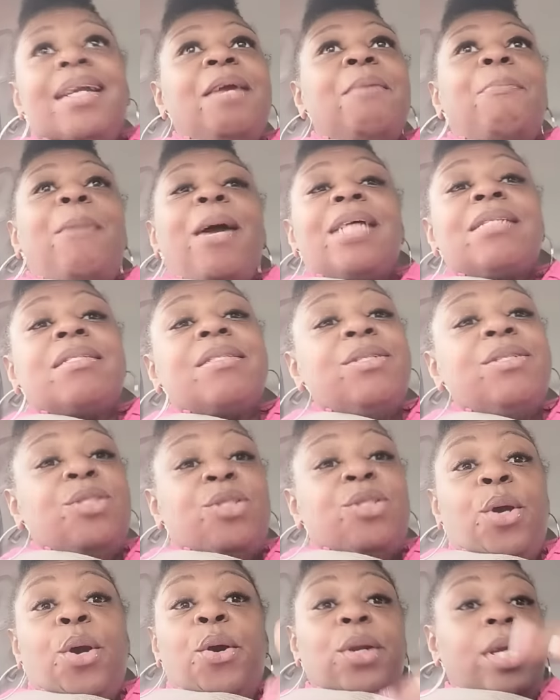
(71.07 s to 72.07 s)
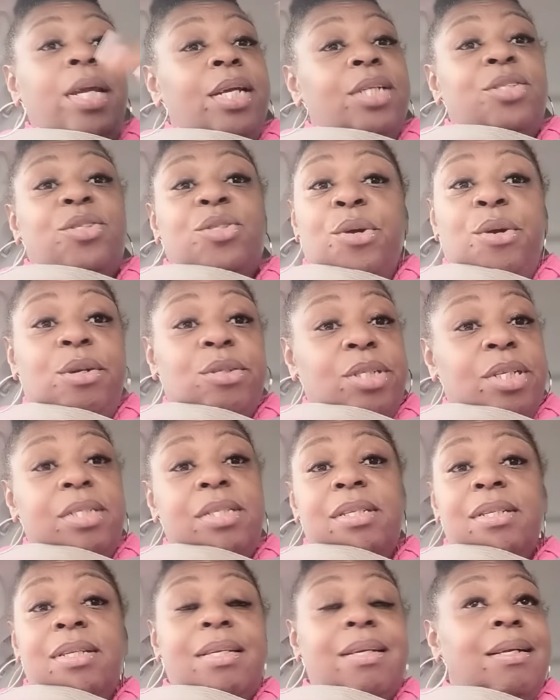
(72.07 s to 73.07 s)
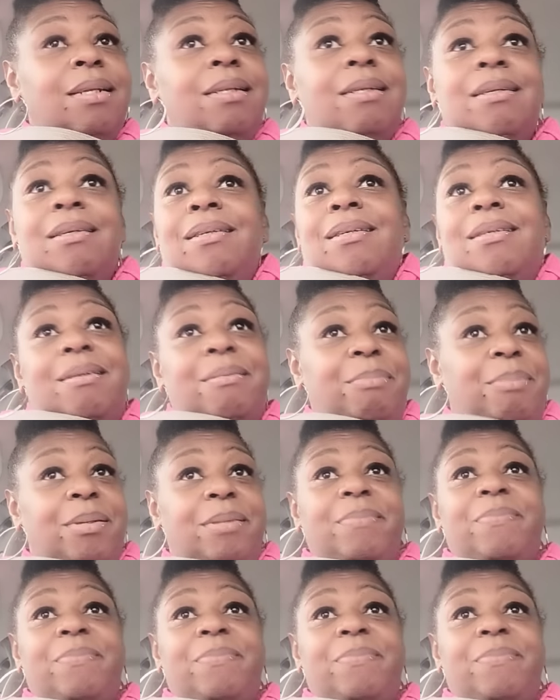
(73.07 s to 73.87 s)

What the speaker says: he basically turned his church into the club.